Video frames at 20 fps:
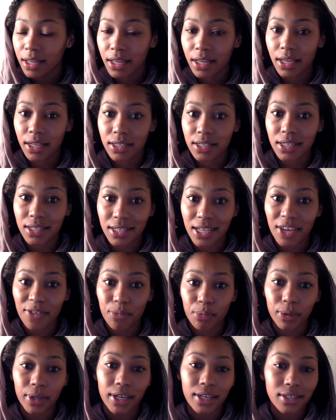It's a safe
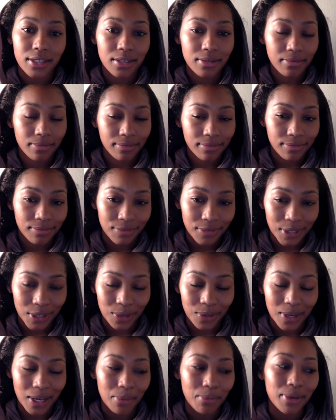place.
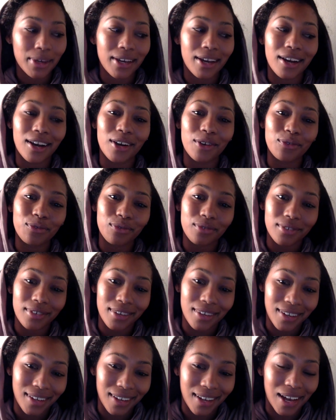Don't cut me off.
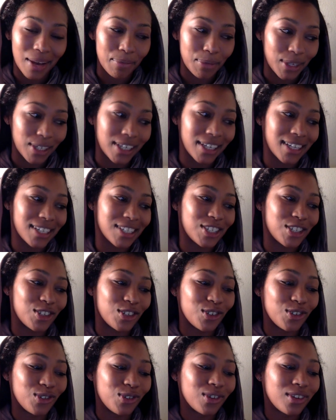I'm going to get to
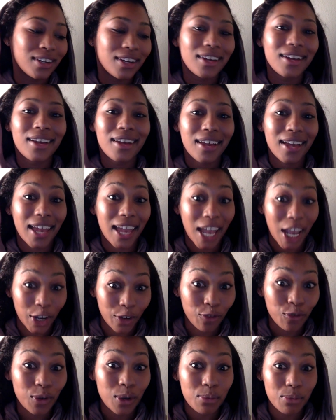
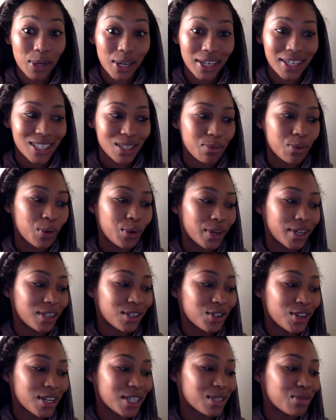everybody's point.
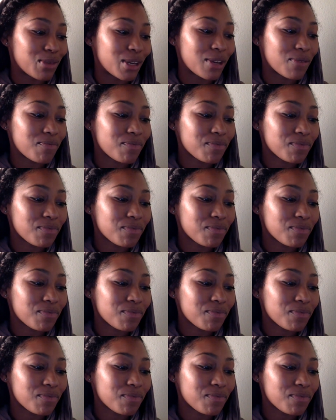Trust me.